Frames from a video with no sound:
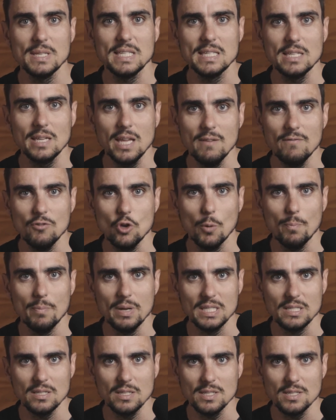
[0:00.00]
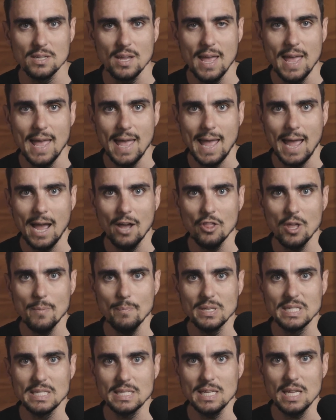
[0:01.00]
perceive your business, how they
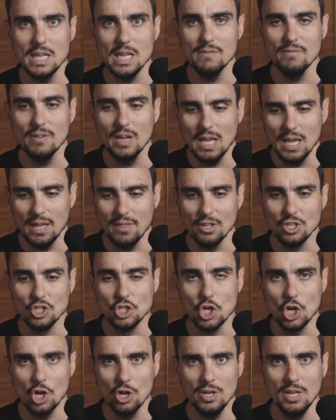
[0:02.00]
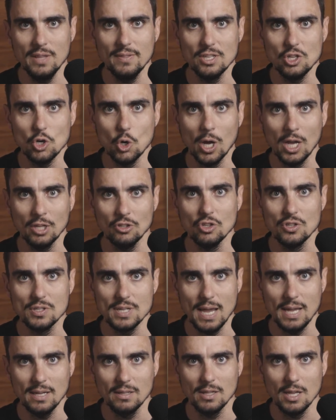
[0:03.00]
perceive the journey that you're going to
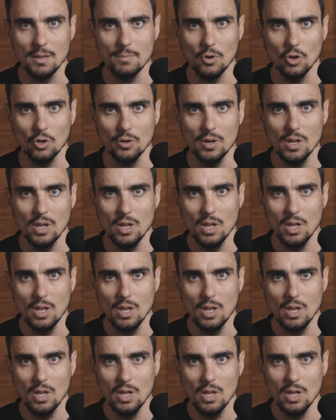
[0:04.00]
take them on,